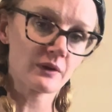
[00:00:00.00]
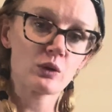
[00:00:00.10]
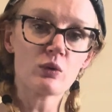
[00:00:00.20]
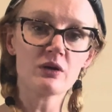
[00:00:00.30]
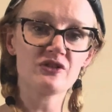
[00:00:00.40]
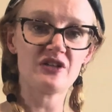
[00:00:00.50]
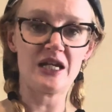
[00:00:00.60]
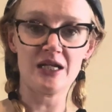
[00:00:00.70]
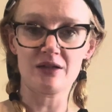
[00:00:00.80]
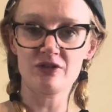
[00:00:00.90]
Ron's
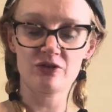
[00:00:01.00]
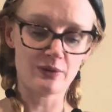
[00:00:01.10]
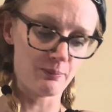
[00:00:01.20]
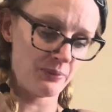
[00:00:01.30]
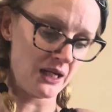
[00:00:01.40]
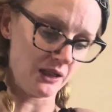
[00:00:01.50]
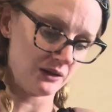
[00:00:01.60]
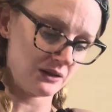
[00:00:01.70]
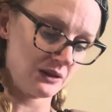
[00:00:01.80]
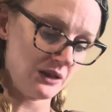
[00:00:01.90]
ears went pink.
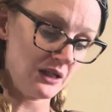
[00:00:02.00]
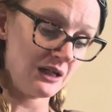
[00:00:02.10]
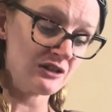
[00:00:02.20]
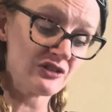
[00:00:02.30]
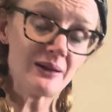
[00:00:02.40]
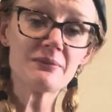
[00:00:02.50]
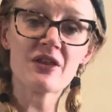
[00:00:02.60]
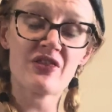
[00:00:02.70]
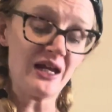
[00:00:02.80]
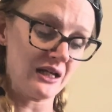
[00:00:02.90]
He seemed to
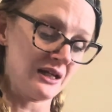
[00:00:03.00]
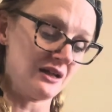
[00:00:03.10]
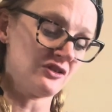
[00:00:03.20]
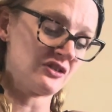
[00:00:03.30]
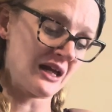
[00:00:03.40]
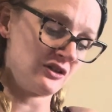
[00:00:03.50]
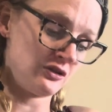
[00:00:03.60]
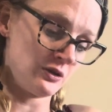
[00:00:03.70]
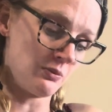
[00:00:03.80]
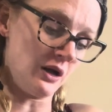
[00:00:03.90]
think he'd said
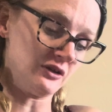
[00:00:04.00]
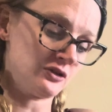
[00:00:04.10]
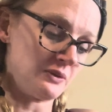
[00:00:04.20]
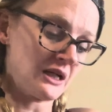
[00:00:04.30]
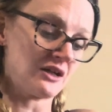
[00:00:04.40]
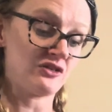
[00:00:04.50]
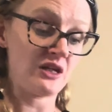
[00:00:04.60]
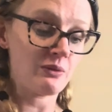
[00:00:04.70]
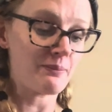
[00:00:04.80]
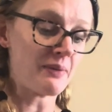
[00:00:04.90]
too much because he
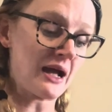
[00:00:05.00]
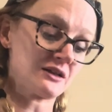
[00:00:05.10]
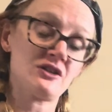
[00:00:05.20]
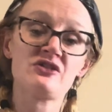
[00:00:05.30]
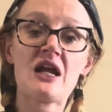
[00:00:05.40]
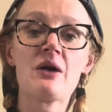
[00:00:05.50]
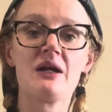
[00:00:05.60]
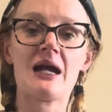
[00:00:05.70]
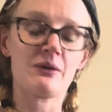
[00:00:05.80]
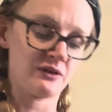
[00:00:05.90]
went back to staring
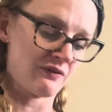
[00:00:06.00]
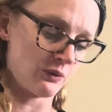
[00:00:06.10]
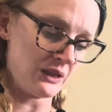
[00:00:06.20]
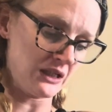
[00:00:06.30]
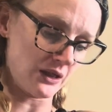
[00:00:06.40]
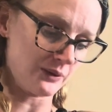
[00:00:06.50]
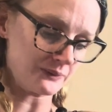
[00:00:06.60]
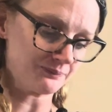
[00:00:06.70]
out of the window.